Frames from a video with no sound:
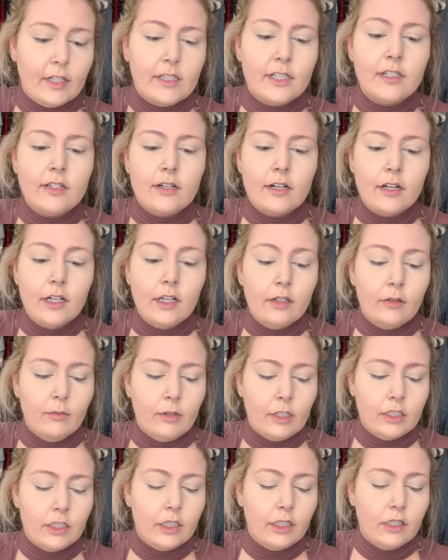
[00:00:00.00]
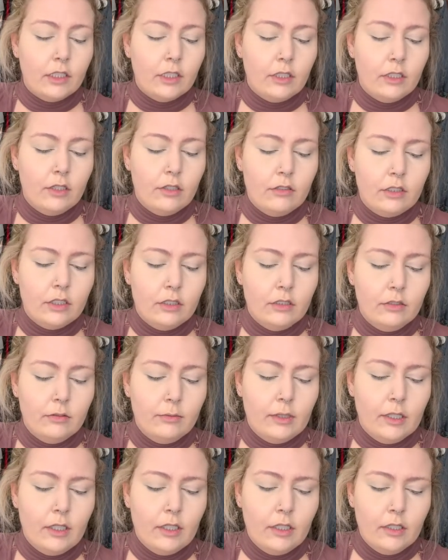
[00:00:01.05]
started watching YouTube
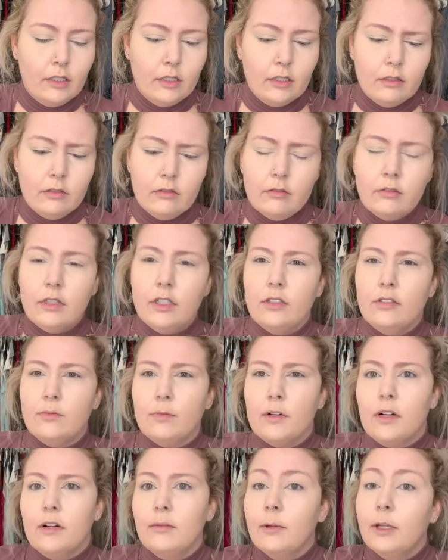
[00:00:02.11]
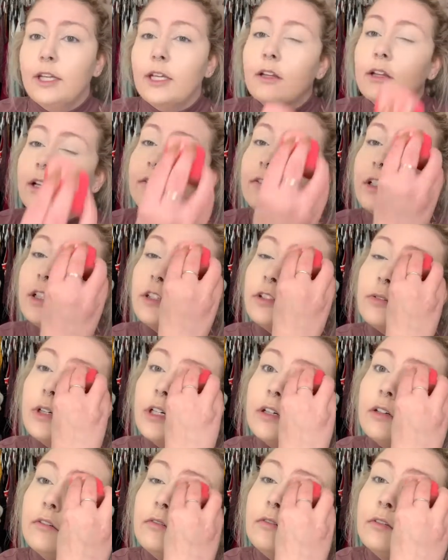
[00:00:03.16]
when I was probably 11 or
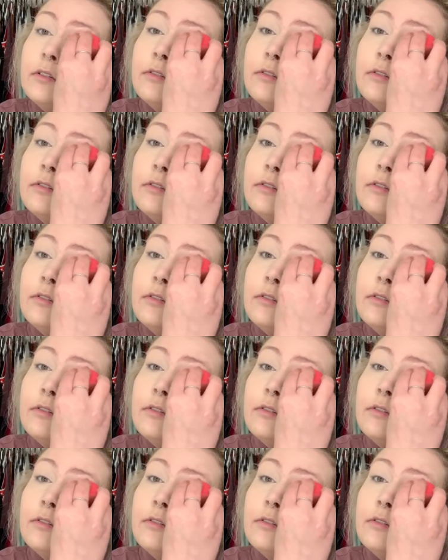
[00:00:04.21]
12.